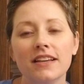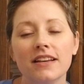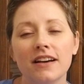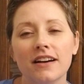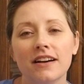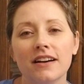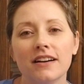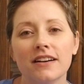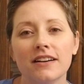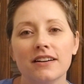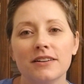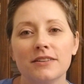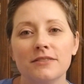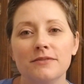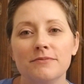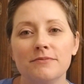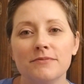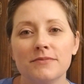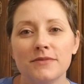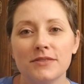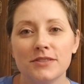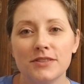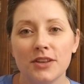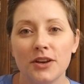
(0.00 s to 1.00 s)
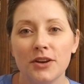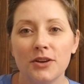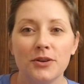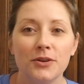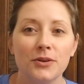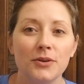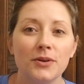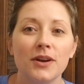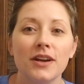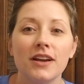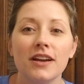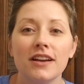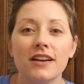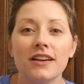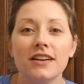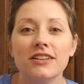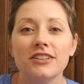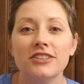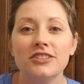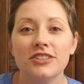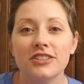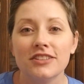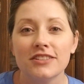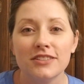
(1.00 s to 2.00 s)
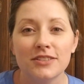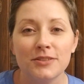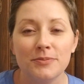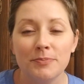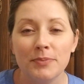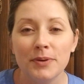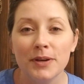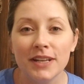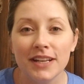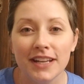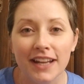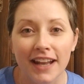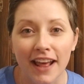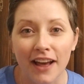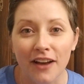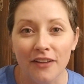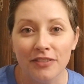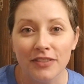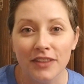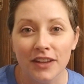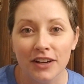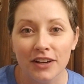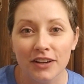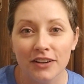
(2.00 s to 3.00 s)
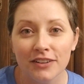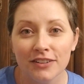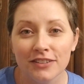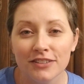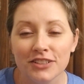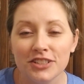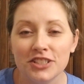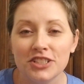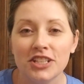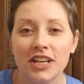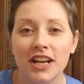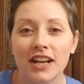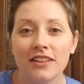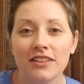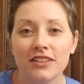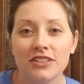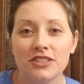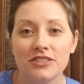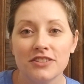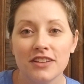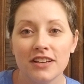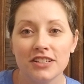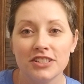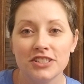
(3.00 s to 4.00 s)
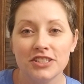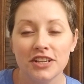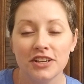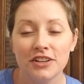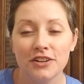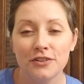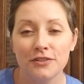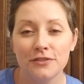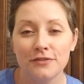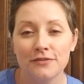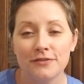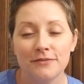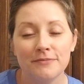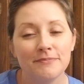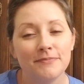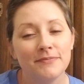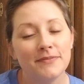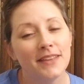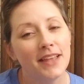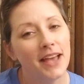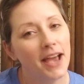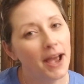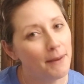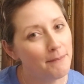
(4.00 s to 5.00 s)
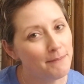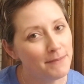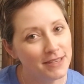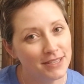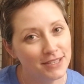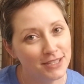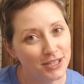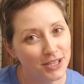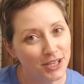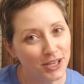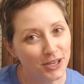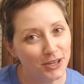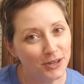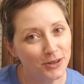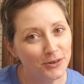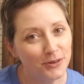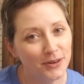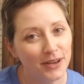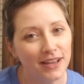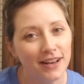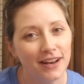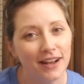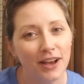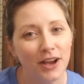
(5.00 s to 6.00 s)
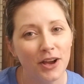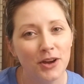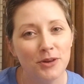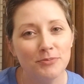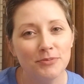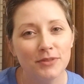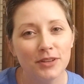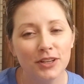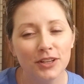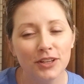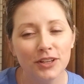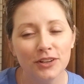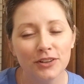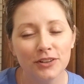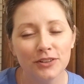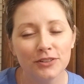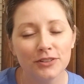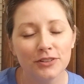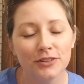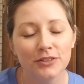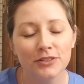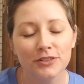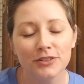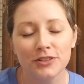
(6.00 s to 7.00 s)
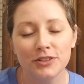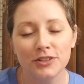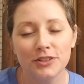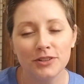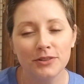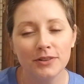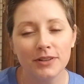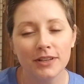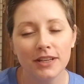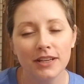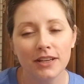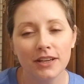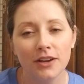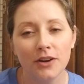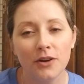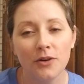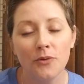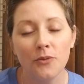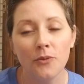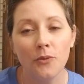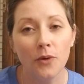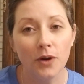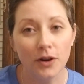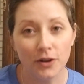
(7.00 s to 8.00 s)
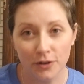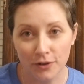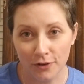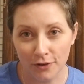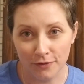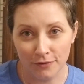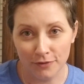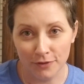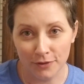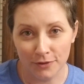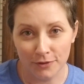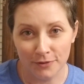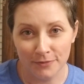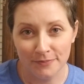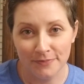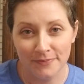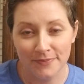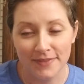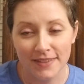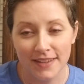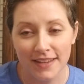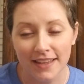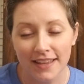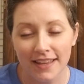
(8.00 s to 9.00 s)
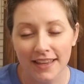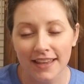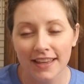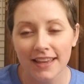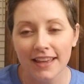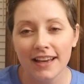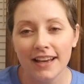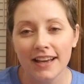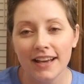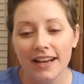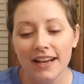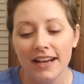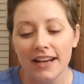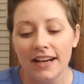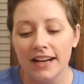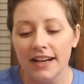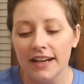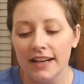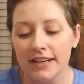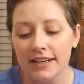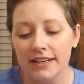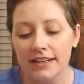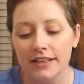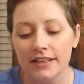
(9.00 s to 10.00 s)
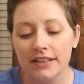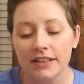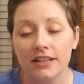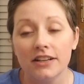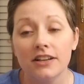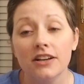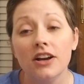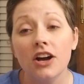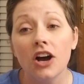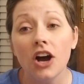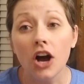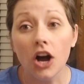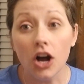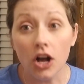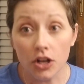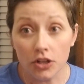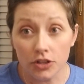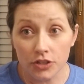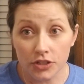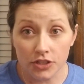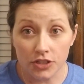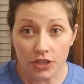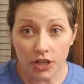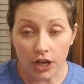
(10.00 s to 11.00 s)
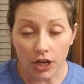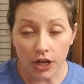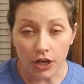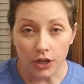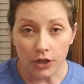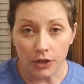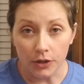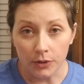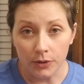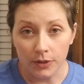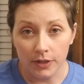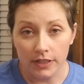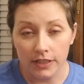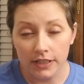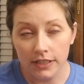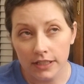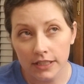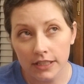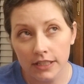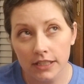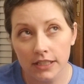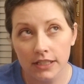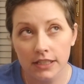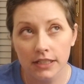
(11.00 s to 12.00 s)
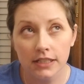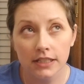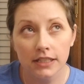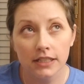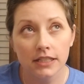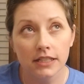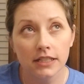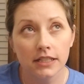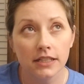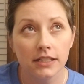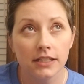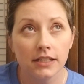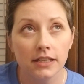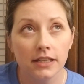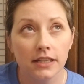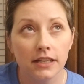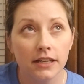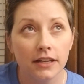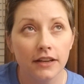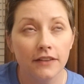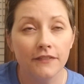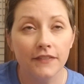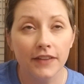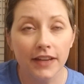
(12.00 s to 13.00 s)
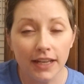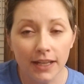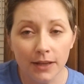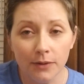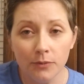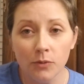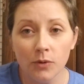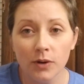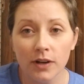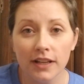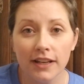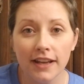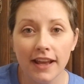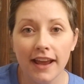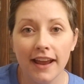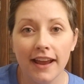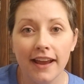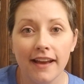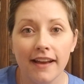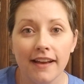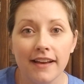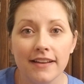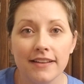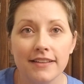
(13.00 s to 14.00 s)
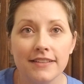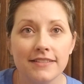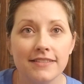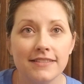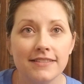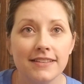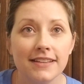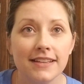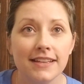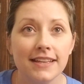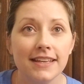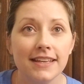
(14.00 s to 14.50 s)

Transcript: So just putting it out there, challenge thyself. I miss you, and I hope that you're doing wonderful. Also, if anyone has